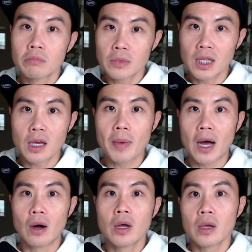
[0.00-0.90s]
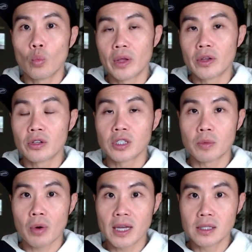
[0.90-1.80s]
think about whether there's a
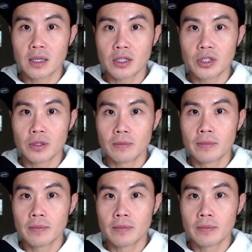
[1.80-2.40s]
pricing issue.